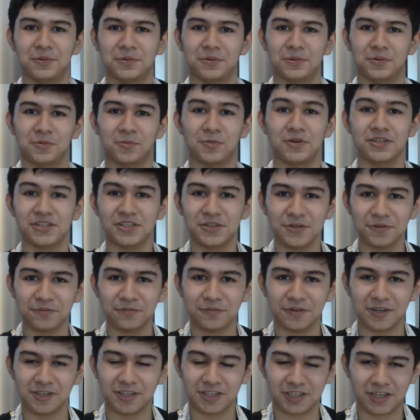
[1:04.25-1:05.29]
Once you've
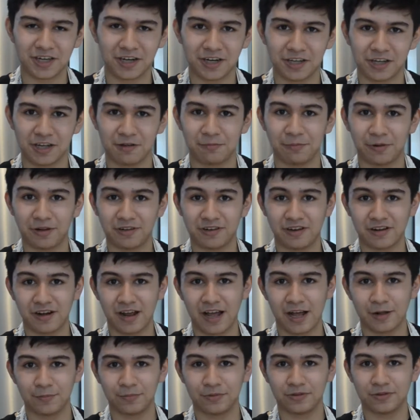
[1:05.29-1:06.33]
finished cutting up all your
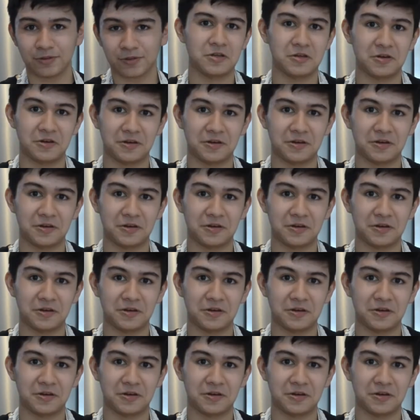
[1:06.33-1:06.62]
apples,